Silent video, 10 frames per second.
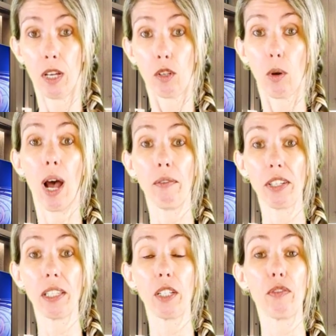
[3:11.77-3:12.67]
So
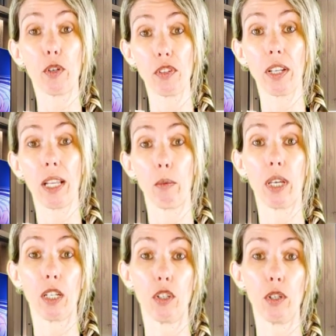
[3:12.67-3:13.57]
obviously the first thing that we
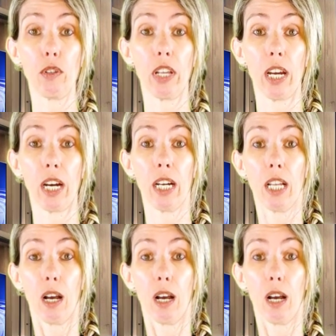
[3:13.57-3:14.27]
can do there,